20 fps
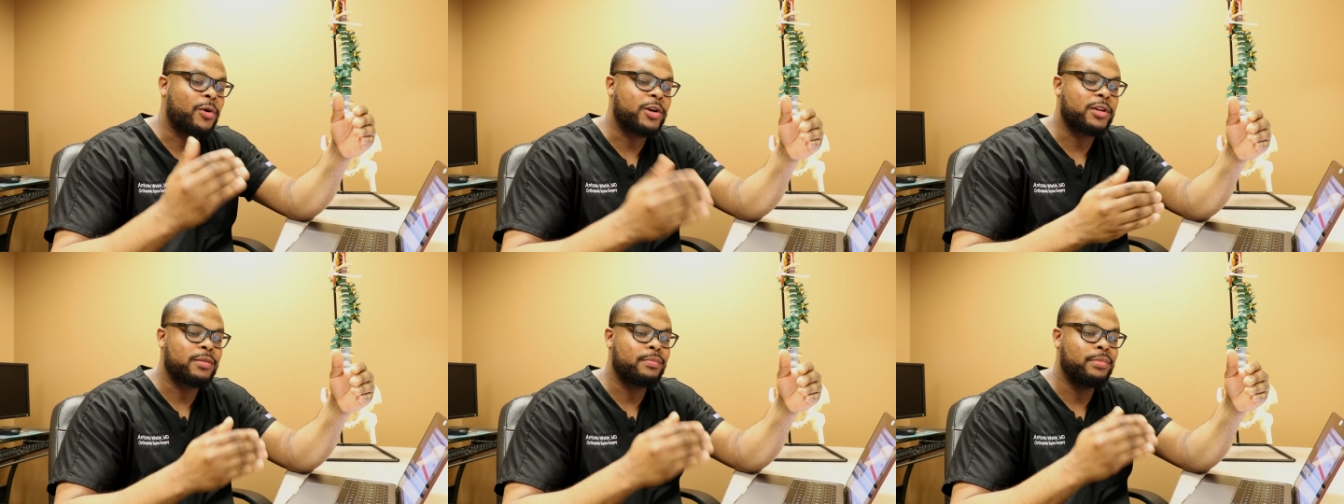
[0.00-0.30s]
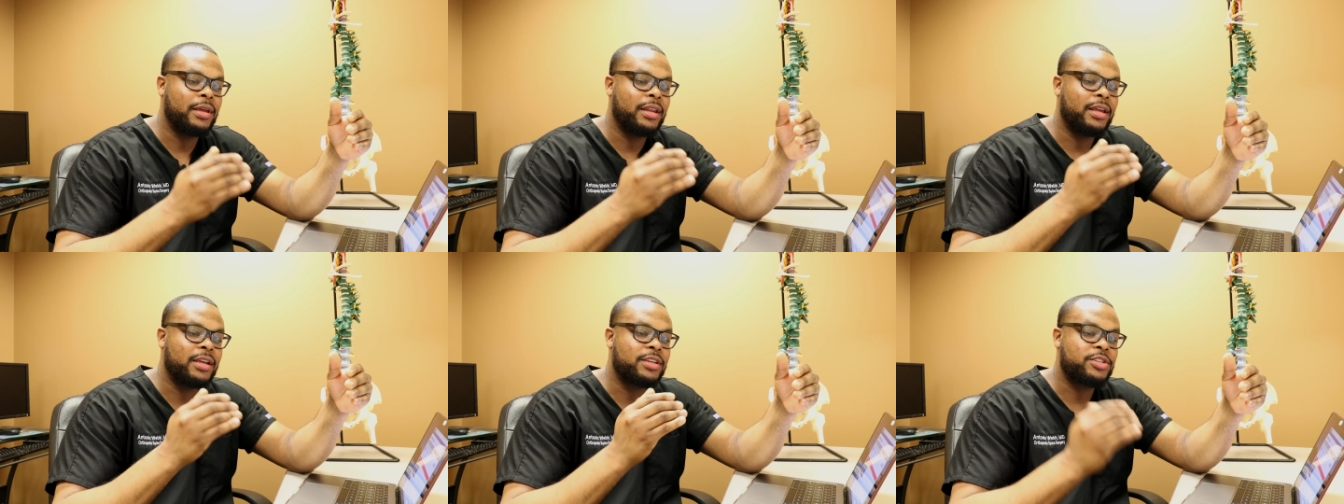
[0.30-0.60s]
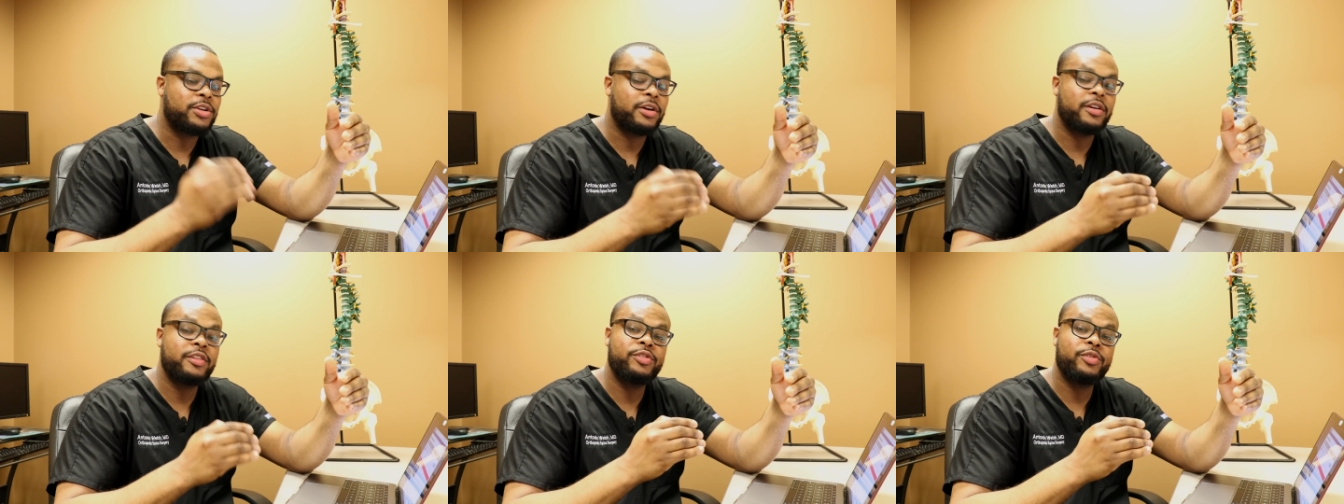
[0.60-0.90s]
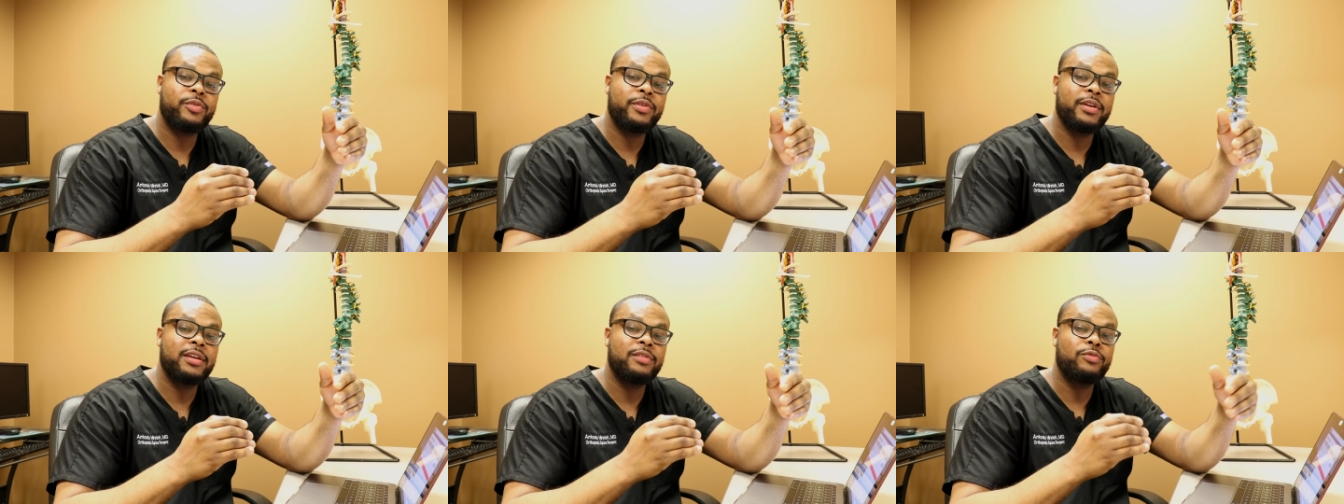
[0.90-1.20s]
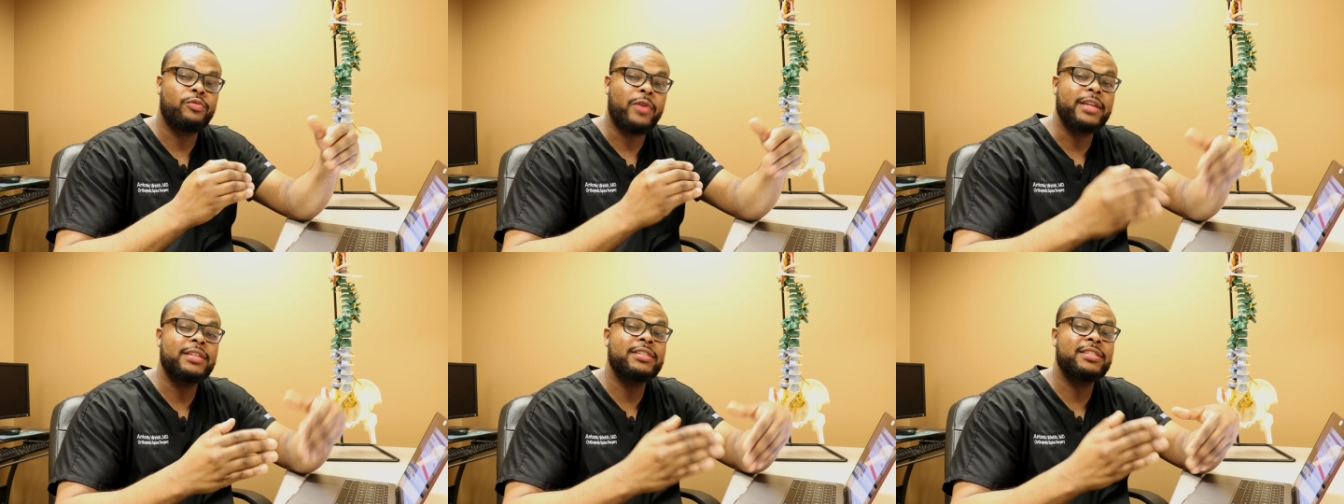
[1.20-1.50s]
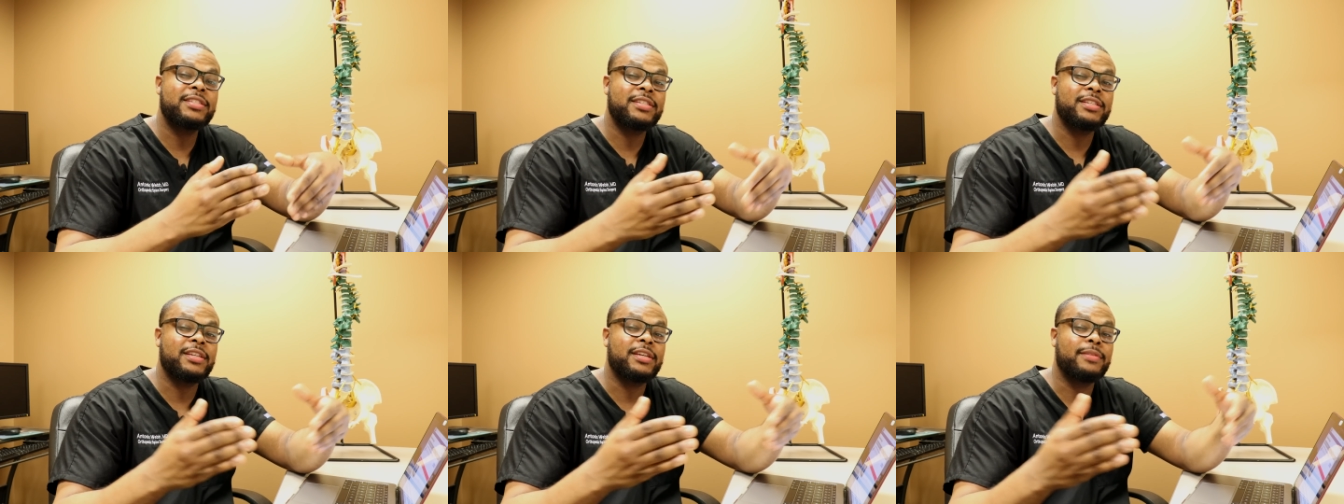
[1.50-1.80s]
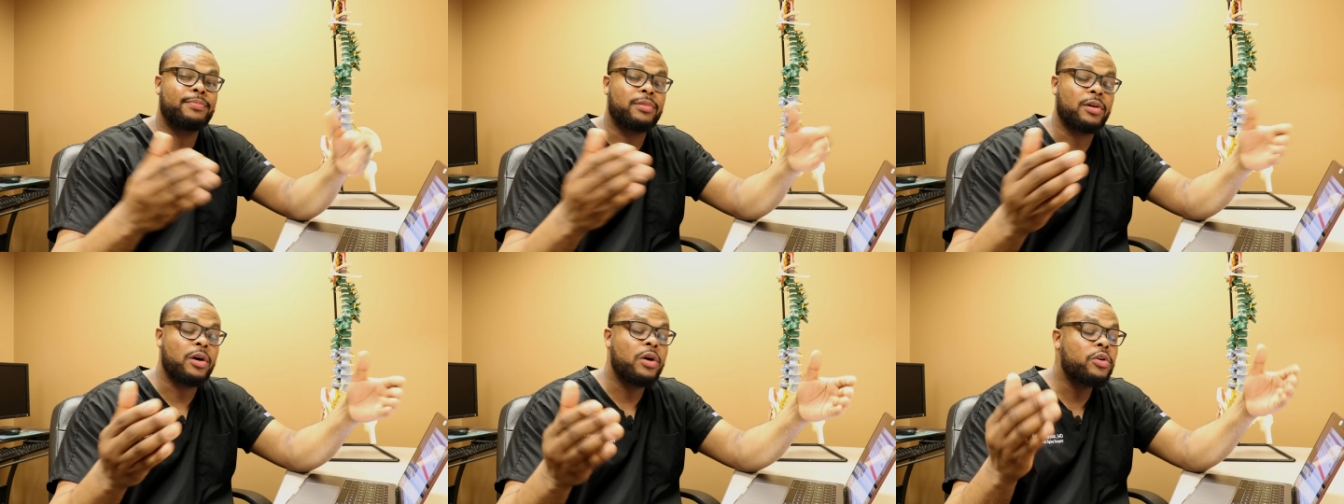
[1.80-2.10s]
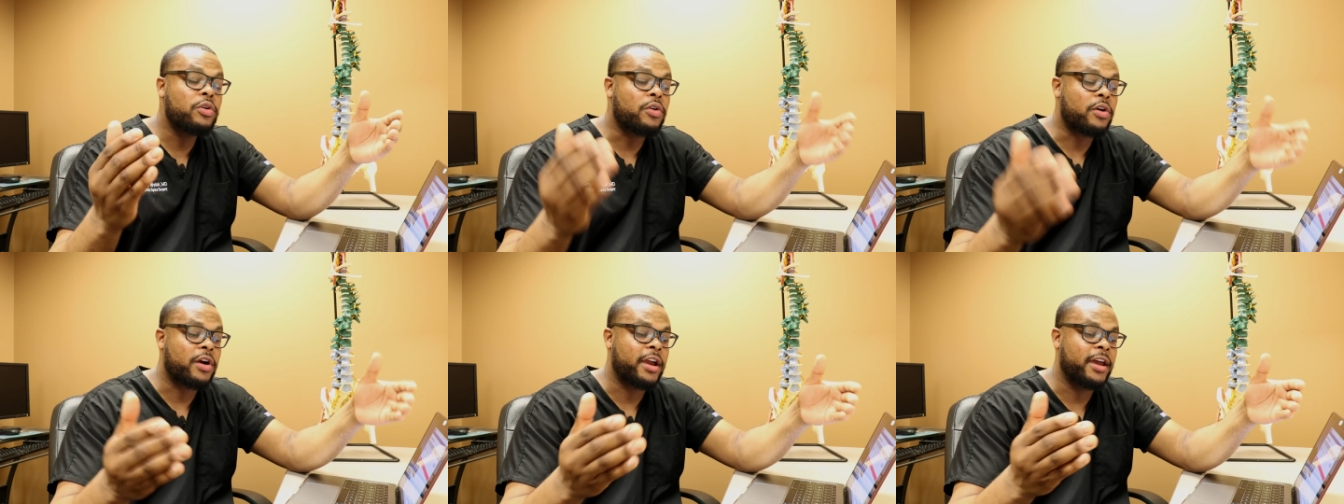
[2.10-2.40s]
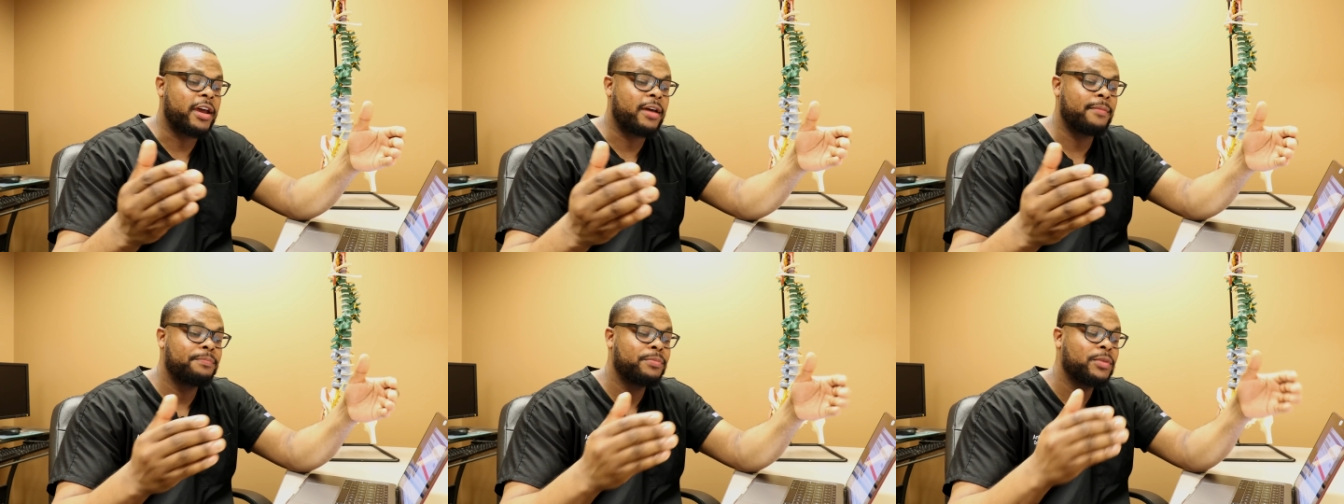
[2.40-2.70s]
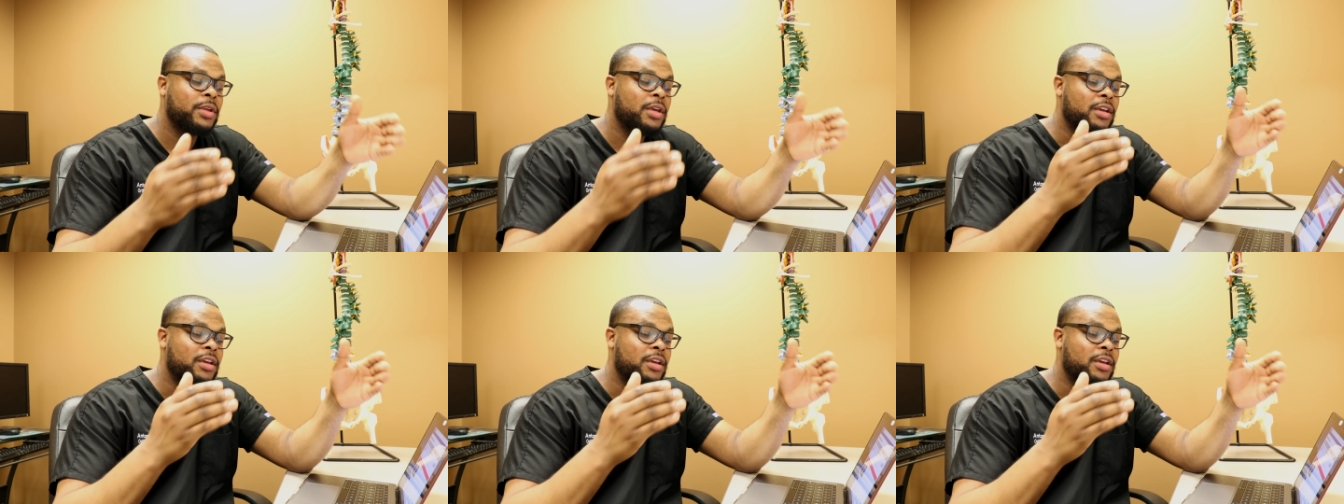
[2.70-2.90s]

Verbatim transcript: orthopedic surgery residency program,